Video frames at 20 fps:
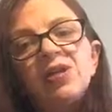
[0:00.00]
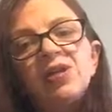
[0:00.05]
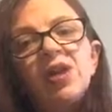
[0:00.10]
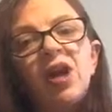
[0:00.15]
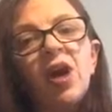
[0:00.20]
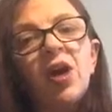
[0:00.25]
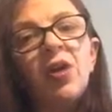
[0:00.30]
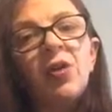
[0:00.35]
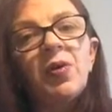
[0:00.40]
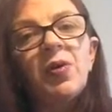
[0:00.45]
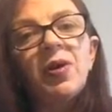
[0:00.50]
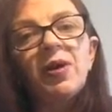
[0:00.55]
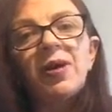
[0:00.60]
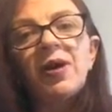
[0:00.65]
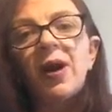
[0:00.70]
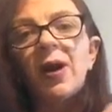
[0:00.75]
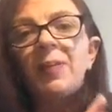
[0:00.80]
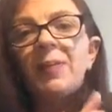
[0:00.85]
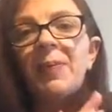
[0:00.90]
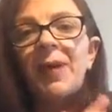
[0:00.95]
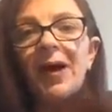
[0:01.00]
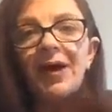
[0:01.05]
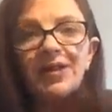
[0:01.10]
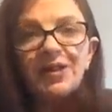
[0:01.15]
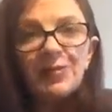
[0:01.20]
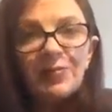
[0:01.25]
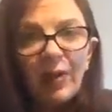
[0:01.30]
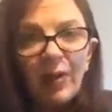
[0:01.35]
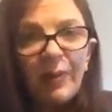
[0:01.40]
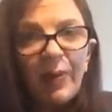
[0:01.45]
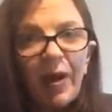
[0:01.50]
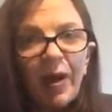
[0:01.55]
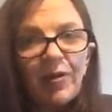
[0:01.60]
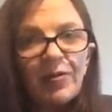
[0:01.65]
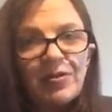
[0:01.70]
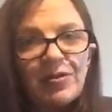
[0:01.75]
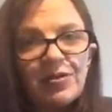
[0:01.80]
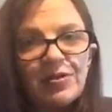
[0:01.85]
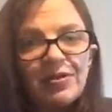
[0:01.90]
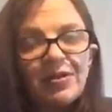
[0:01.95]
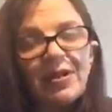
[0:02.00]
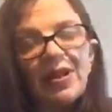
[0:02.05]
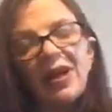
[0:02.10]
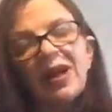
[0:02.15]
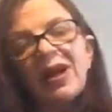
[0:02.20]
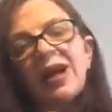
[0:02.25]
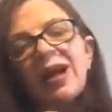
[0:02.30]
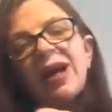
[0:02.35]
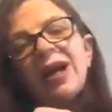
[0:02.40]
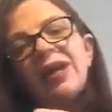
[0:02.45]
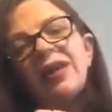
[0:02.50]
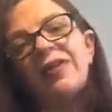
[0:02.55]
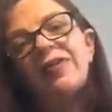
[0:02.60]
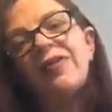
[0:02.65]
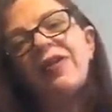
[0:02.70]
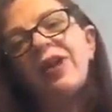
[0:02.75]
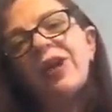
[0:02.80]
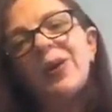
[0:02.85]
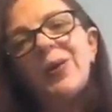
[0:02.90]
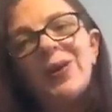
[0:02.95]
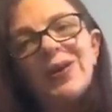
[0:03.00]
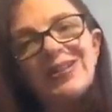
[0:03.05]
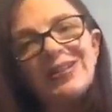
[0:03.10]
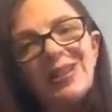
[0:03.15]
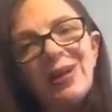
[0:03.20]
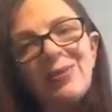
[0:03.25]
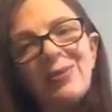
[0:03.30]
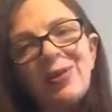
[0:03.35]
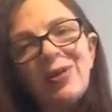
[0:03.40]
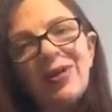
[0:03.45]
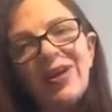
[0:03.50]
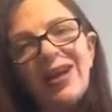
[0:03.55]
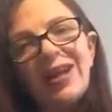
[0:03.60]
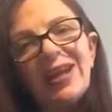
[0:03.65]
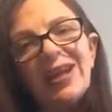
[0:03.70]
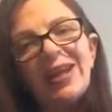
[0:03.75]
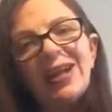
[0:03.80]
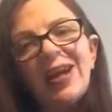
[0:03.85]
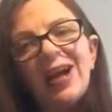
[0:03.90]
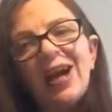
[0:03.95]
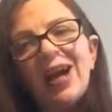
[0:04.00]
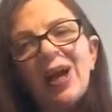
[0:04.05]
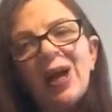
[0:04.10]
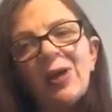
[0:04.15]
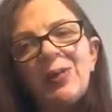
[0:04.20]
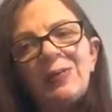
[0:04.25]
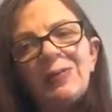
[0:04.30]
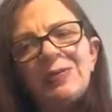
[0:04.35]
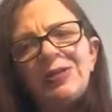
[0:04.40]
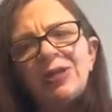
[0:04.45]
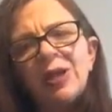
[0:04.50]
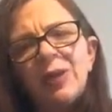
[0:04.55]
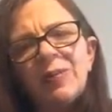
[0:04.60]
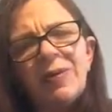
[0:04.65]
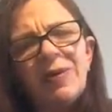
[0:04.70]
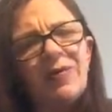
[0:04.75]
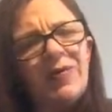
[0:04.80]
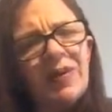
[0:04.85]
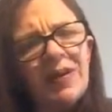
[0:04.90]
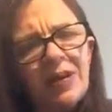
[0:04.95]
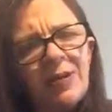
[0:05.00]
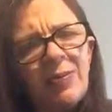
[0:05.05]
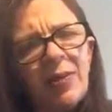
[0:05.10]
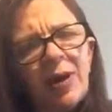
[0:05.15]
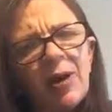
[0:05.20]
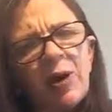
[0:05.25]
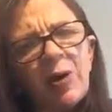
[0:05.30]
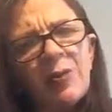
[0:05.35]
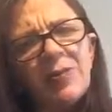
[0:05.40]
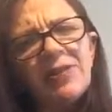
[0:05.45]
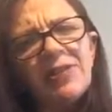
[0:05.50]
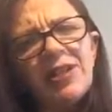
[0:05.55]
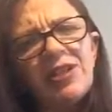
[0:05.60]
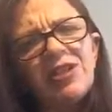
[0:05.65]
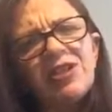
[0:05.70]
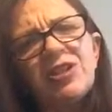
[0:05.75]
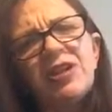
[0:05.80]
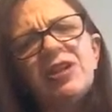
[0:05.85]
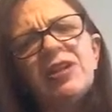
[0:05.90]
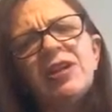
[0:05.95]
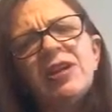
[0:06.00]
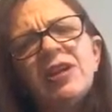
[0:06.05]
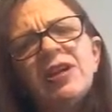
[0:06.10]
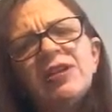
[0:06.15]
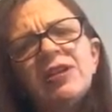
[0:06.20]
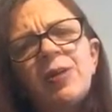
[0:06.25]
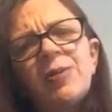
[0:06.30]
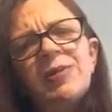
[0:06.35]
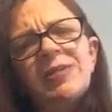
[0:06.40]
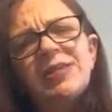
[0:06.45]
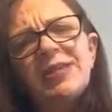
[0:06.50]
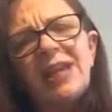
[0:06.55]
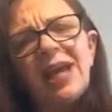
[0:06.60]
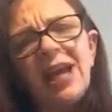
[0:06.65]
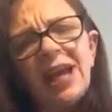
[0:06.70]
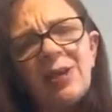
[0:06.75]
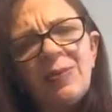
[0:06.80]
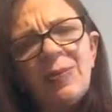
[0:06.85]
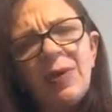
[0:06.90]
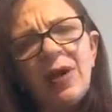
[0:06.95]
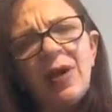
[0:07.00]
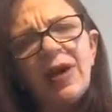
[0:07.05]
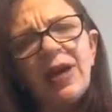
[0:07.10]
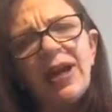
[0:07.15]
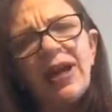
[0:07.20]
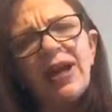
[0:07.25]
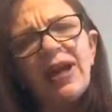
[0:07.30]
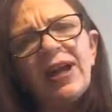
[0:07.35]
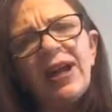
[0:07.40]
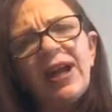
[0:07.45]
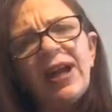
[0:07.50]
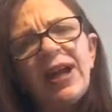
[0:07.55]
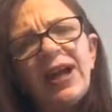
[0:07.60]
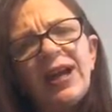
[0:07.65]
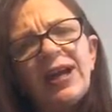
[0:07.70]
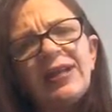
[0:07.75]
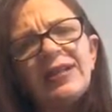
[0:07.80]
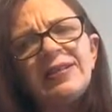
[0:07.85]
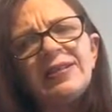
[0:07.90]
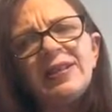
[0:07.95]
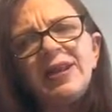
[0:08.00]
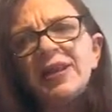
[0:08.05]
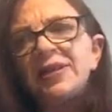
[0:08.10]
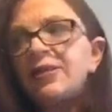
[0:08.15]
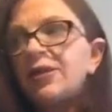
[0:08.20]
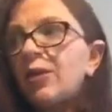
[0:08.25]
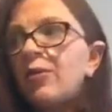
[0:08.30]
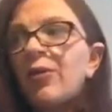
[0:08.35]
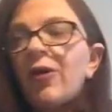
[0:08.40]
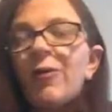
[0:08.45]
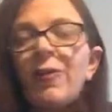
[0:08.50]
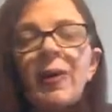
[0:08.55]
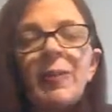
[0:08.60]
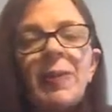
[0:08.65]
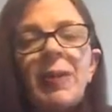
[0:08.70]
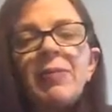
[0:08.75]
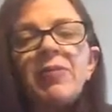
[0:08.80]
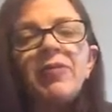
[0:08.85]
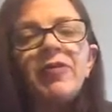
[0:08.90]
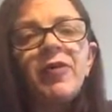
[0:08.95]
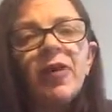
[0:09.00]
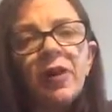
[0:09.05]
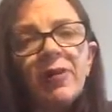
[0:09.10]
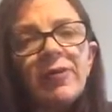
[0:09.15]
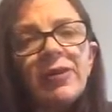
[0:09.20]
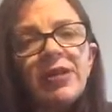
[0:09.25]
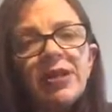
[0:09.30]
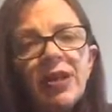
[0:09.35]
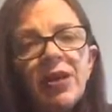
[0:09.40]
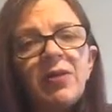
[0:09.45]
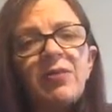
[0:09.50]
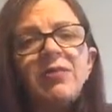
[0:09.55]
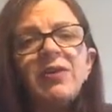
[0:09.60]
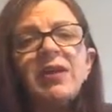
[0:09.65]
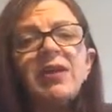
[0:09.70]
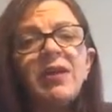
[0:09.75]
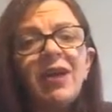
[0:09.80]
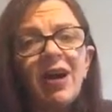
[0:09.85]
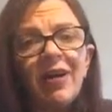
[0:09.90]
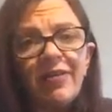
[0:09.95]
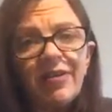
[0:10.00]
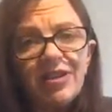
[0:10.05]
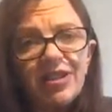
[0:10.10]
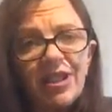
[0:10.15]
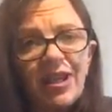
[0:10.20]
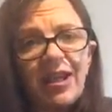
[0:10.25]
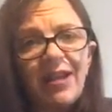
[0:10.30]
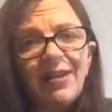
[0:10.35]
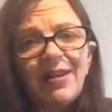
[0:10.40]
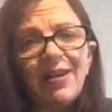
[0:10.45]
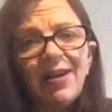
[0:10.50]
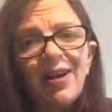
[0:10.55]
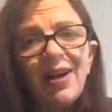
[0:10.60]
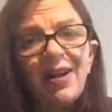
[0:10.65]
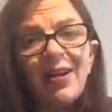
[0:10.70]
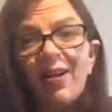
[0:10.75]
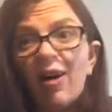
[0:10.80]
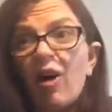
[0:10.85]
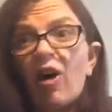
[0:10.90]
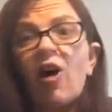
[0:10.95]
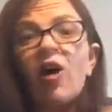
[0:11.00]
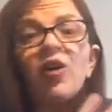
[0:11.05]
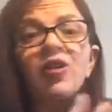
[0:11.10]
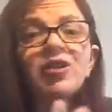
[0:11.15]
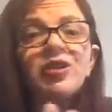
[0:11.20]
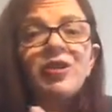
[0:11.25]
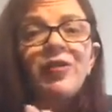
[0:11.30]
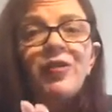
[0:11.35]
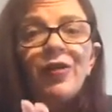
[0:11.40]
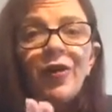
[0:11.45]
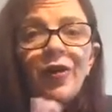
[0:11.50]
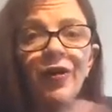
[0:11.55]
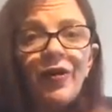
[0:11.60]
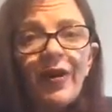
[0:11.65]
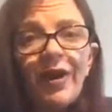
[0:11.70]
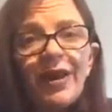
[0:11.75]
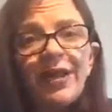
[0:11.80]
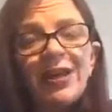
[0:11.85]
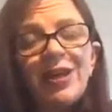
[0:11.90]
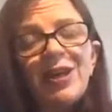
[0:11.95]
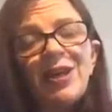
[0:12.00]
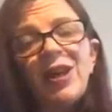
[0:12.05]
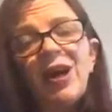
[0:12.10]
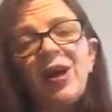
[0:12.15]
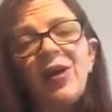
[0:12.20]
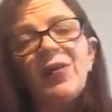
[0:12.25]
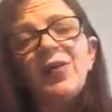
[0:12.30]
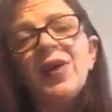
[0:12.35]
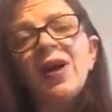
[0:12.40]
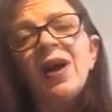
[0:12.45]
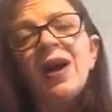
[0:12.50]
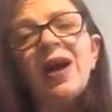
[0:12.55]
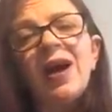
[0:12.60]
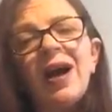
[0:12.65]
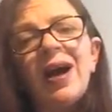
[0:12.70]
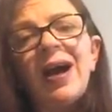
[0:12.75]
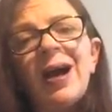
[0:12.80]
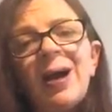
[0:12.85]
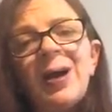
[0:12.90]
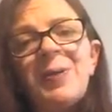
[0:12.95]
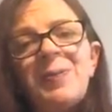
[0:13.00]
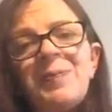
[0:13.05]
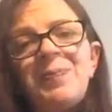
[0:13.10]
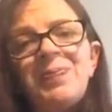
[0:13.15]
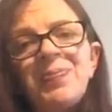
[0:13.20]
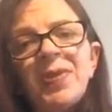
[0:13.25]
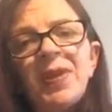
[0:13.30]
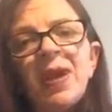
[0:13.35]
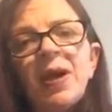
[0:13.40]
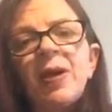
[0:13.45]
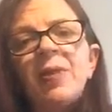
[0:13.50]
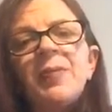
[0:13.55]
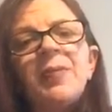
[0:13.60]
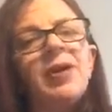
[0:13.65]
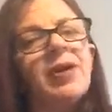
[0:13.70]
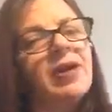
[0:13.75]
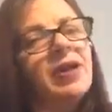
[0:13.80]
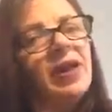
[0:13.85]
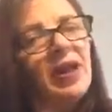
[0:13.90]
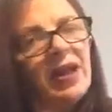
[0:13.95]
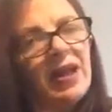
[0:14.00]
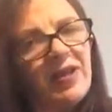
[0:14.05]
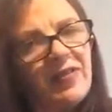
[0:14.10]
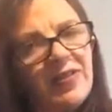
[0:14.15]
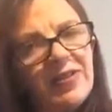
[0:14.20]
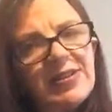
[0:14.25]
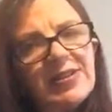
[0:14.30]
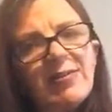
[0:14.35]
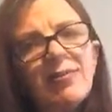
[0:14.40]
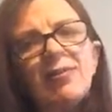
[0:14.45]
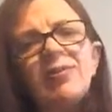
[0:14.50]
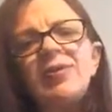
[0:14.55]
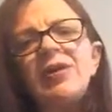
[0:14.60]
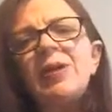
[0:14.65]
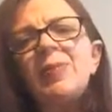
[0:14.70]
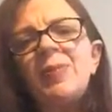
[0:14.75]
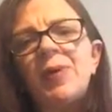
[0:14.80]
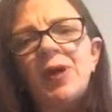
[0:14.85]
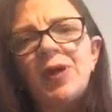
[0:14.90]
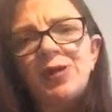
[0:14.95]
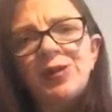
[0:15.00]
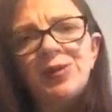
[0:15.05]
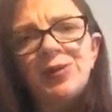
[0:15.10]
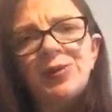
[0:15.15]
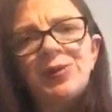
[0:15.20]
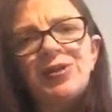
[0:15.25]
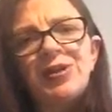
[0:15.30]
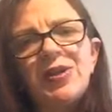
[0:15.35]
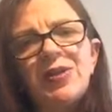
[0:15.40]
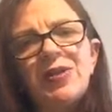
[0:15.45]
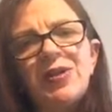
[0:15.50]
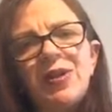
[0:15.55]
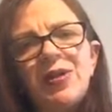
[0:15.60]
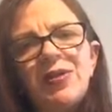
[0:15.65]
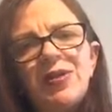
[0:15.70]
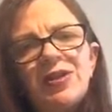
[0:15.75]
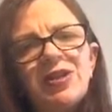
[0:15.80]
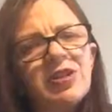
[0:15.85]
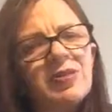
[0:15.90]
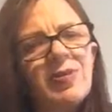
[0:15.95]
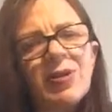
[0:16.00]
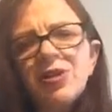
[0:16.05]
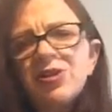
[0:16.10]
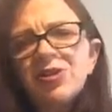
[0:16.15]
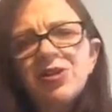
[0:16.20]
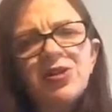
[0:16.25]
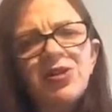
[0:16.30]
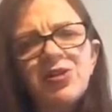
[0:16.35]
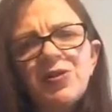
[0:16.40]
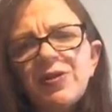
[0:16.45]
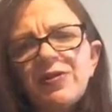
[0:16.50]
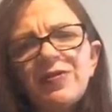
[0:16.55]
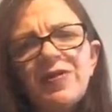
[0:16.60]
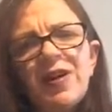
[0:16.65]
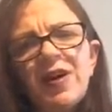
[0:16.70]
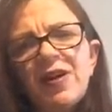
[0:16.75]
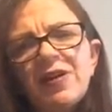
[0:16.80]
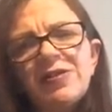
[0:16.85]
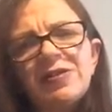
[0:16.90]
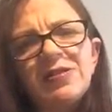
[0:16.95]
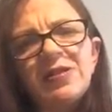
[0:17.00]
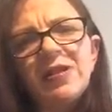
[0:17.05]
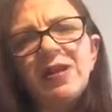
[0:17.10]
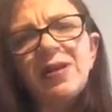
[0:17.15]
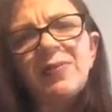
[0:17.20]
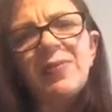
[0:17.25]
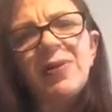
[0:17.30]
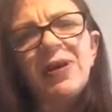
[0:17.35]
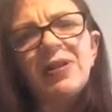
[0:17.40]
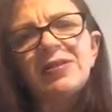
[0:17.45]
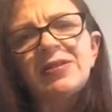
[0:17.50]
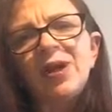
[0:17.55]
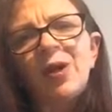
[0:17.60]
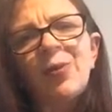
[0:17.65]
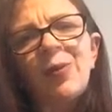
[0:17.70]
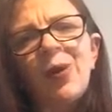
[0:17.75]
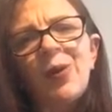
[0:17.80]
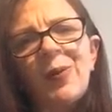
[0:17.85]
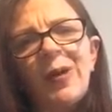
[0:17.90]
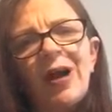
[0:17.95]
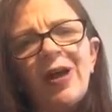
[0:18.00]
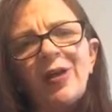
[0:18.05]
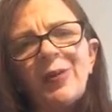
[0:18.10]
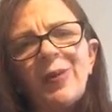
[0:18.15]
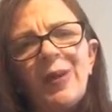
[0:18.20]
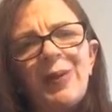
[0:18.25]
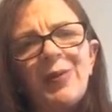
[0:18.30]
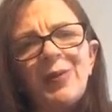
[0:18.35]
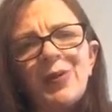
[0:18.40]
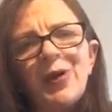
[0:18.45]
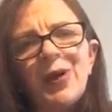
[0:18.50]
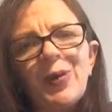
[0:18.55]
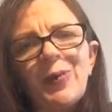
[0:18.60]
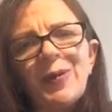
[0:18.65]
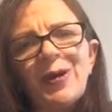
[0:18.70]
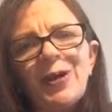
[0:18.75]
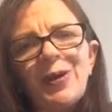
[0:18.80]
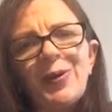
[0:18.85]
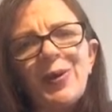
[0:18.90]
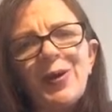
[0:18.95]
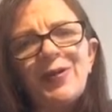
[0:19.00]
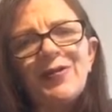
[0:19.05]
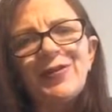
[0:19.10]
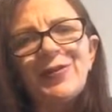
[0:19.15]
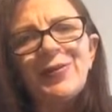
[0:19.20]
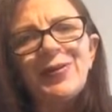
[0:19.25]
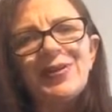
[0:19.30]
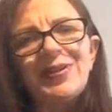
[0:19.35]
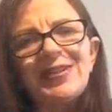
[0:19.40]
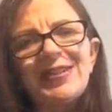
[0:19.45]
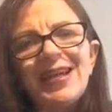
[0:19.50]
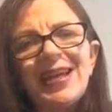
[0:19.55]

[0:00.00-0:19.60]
So go back to my post and a very quick summary. Don't be offended by competition. Don't be scared by it. And don't worry about people following you. Encourage it. Ask for it, you know. But yeah, if it's something really personal to you, then just make sure you do it first. But don't worry about other people copying you afterwards.